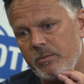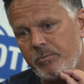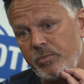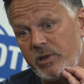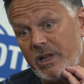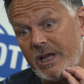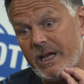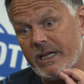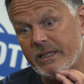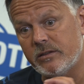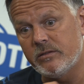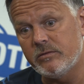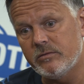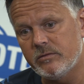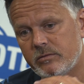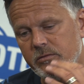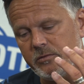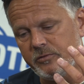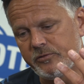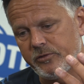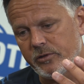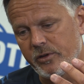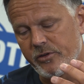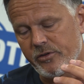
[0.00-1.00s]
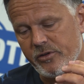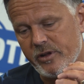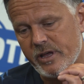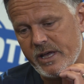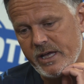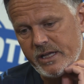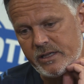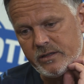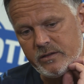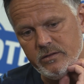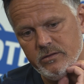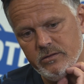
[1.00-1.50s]
you plan further
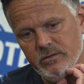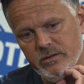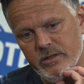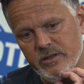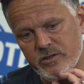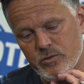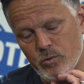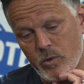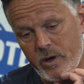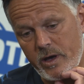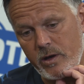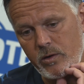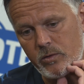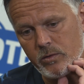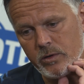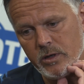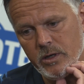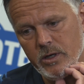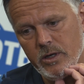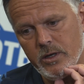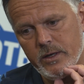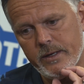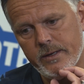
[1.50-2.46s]
ahead as well.